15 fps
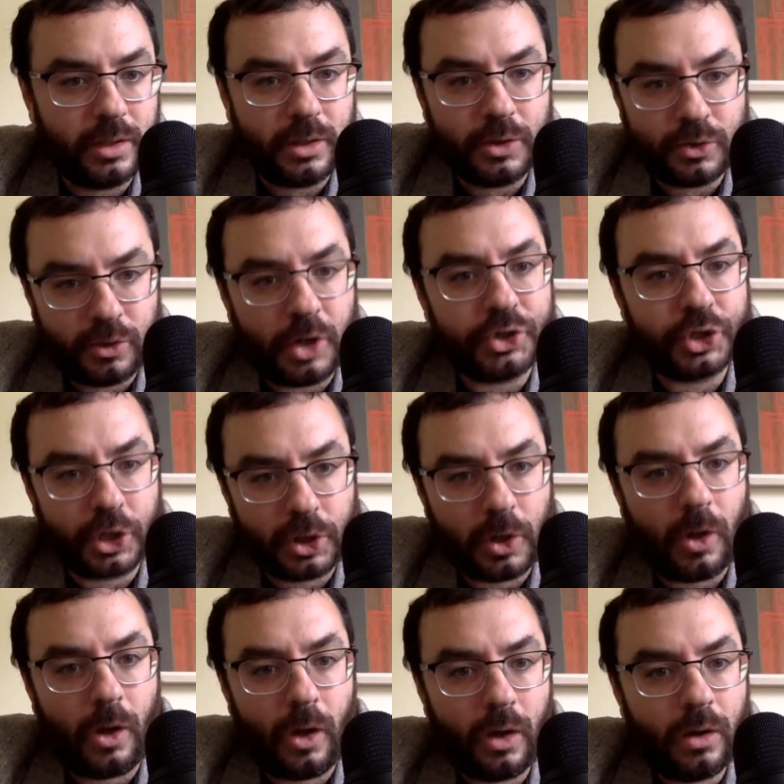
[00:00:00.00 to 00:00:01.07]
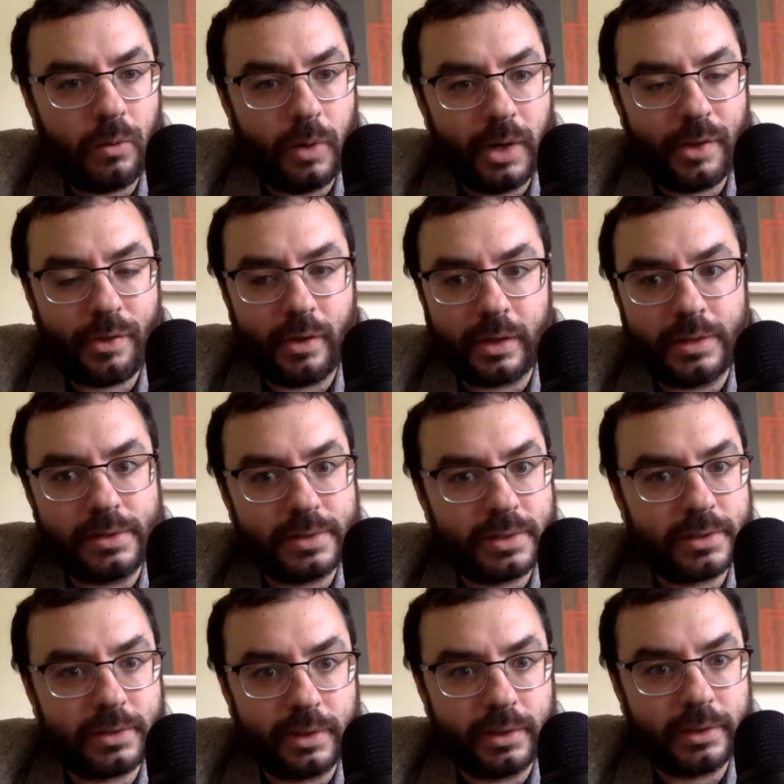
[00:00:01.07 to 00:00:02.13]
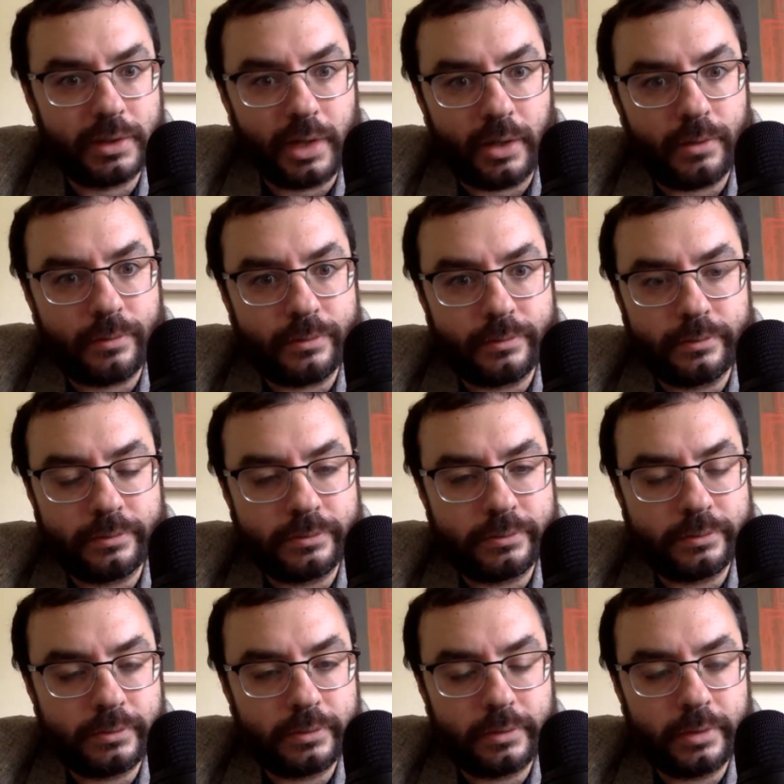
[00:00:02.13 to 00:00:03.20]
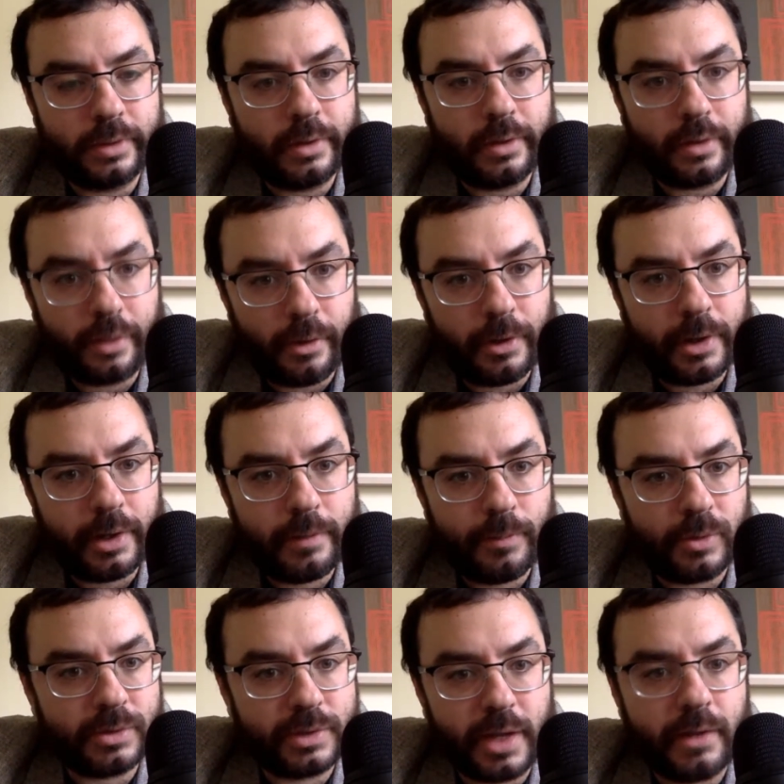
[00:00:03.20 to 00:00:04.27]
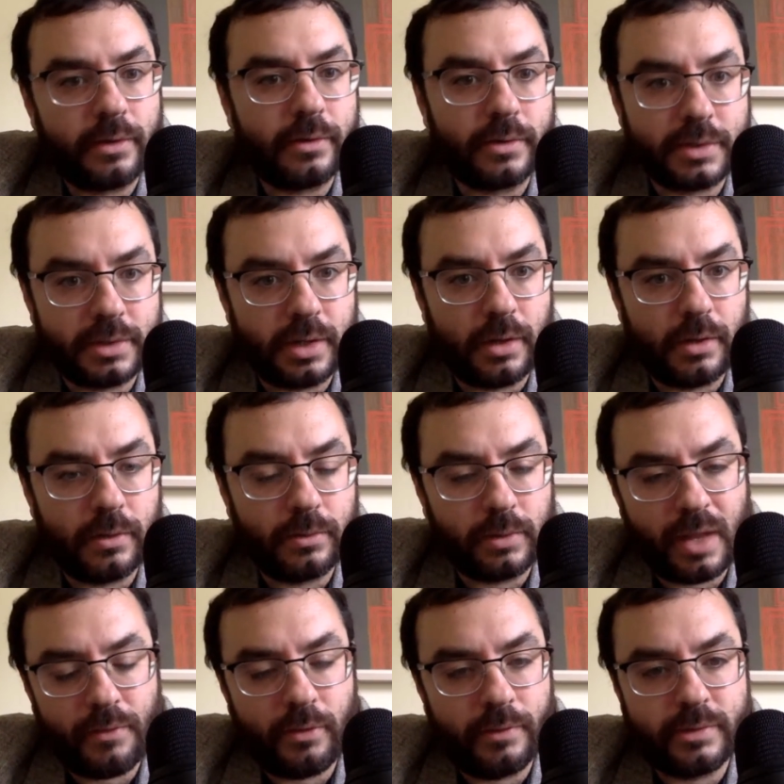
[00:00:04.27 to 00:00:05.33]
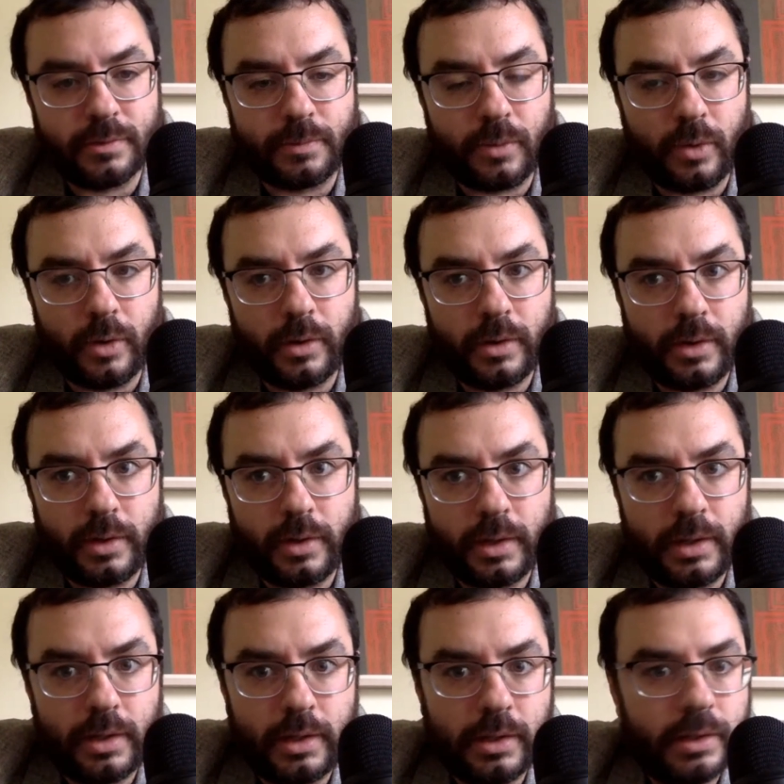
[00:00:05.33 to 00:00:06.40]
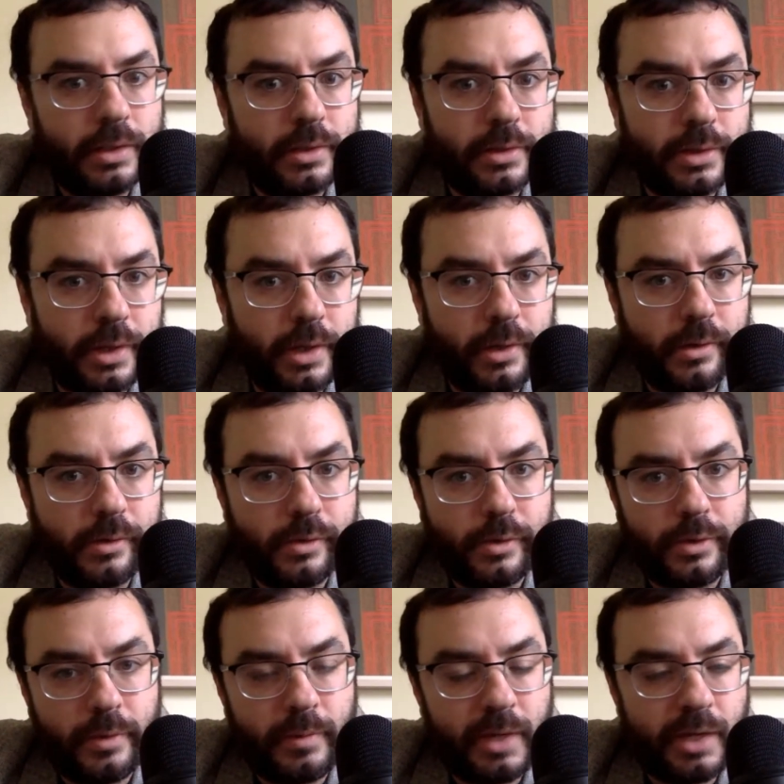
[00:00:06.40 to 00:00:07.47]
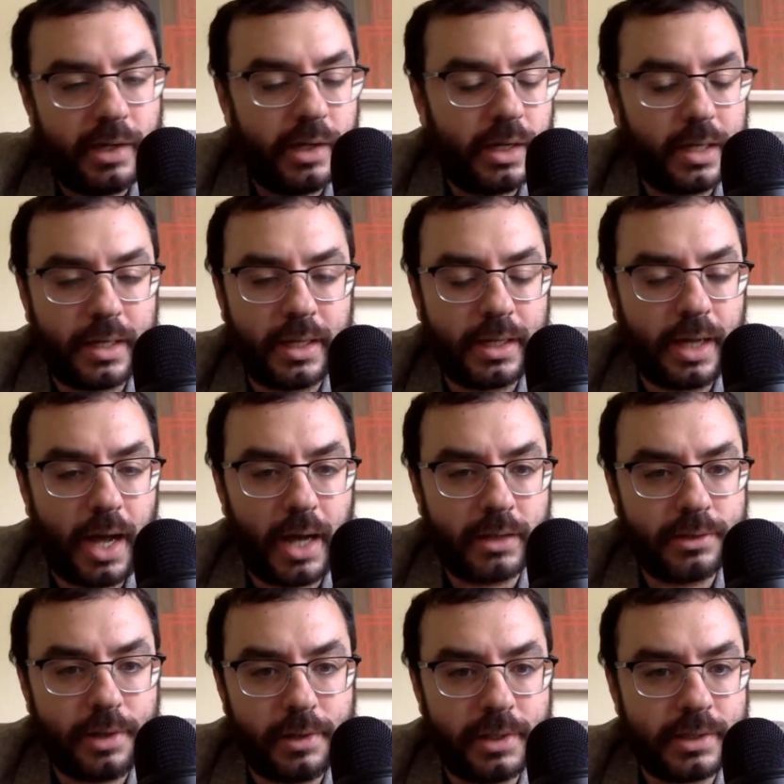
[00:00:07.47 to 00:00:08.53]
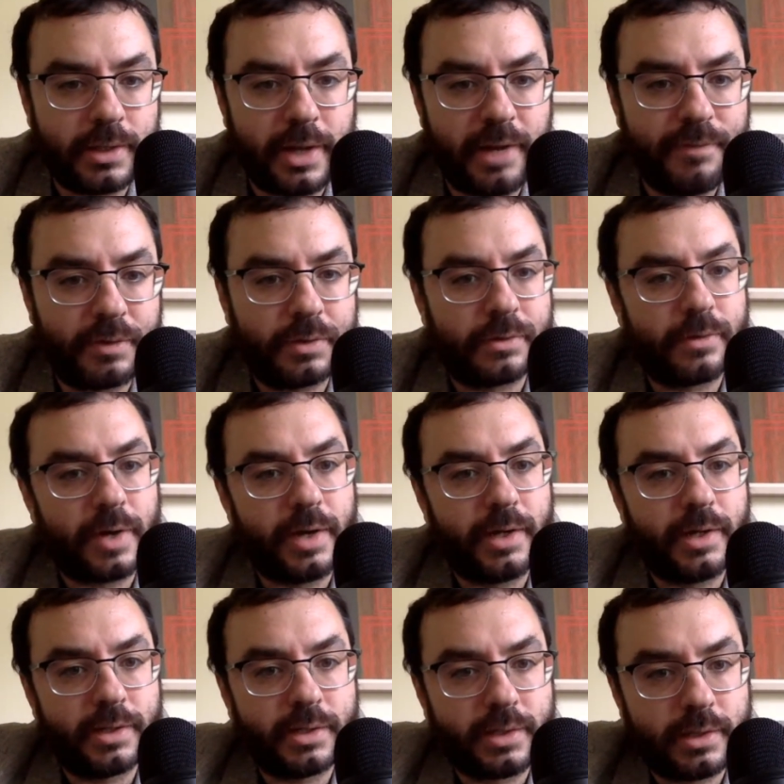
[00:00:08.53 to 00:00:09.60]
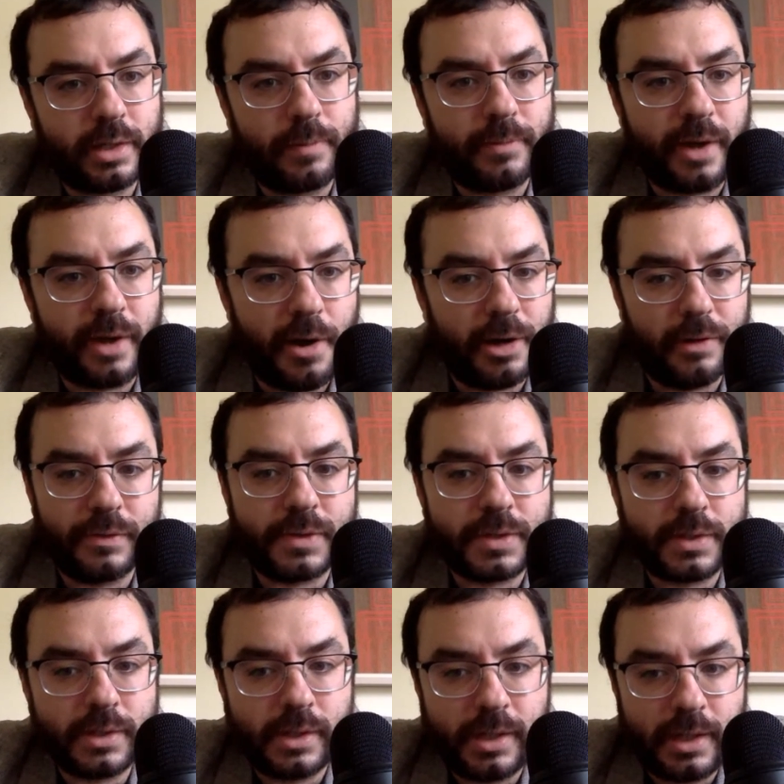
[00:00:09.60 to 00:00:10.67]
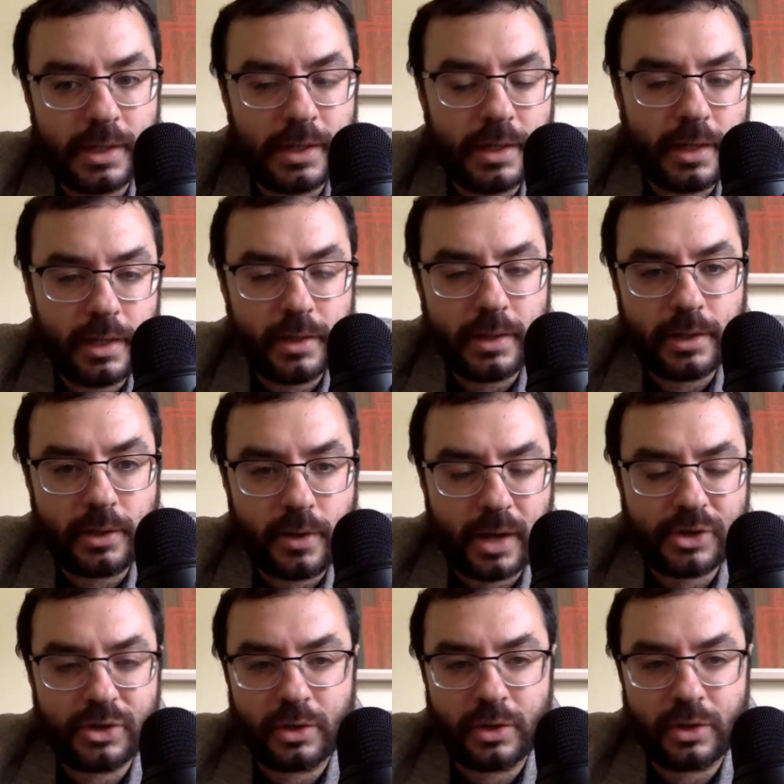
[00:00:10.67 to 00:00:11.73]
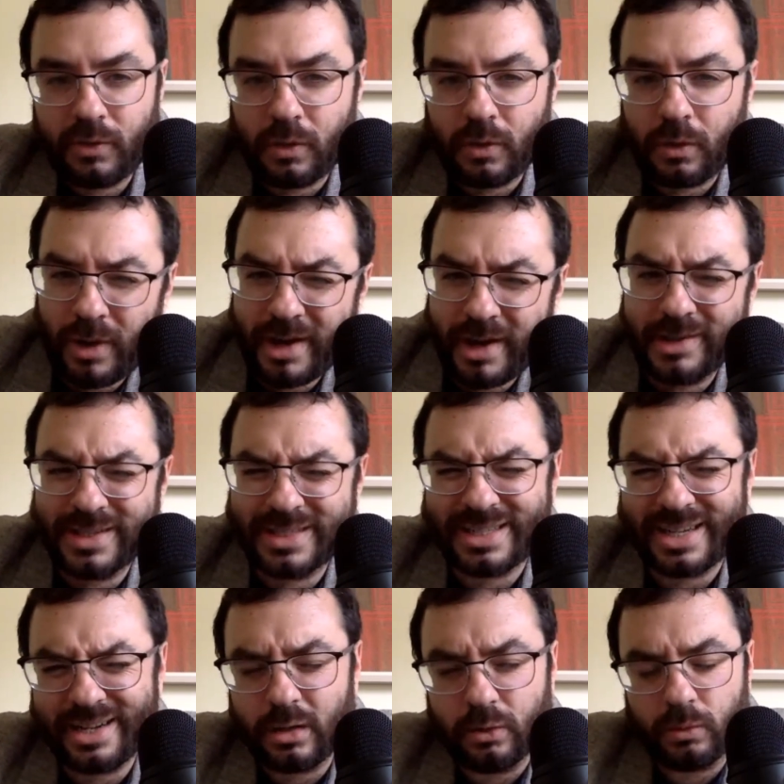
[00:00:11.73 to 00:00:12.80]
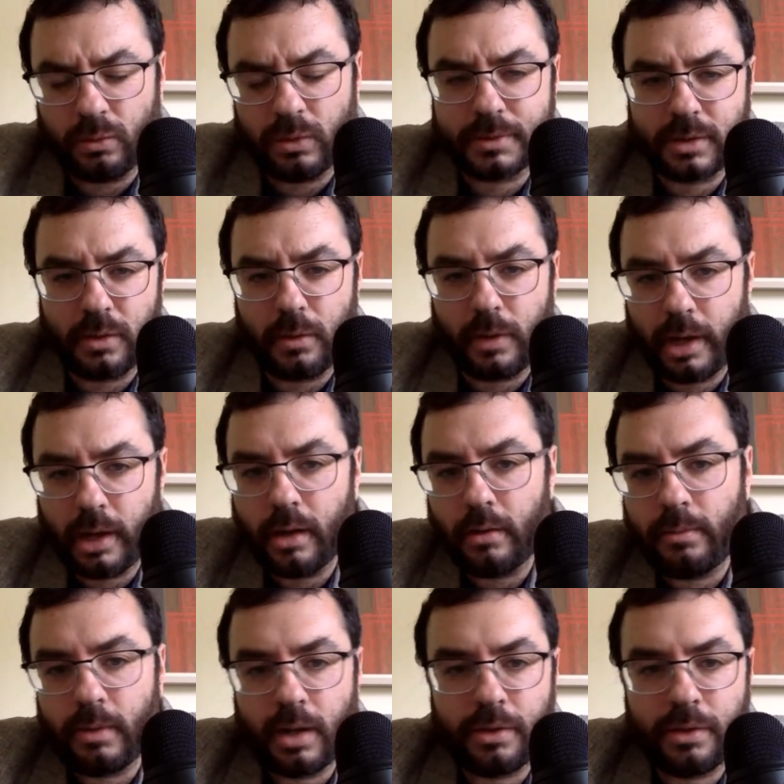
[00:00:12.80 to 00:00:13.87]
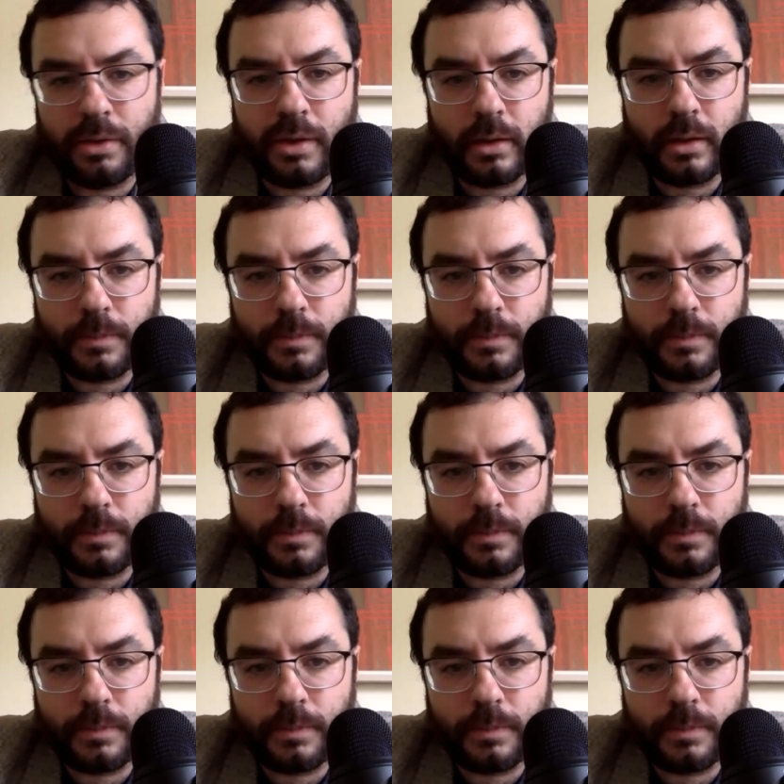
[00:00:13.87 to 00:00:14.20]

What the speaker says: trudging along with a consistent, 30% or so level of support. So the media concocts all these kind of extraneous sub narratives that don't actually give you a great insight into what's going on. But I think